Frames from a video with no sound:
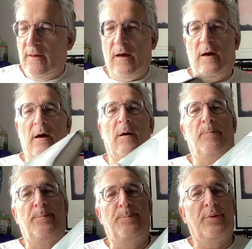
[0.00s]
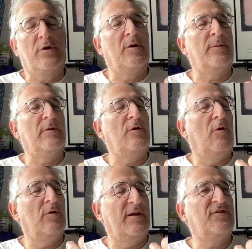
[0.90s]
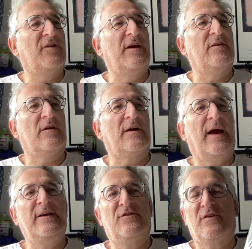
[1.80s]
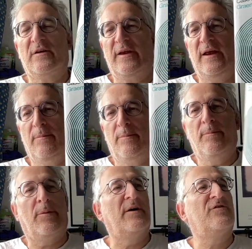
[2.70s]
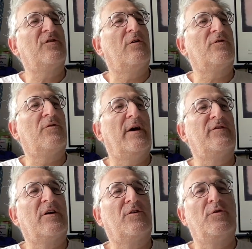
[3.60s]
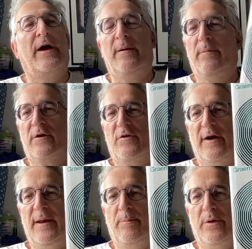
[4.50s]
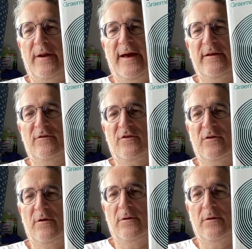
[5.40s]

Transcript: Uh, Booker long listed case study by Scots writer Graeme Macrae Burnet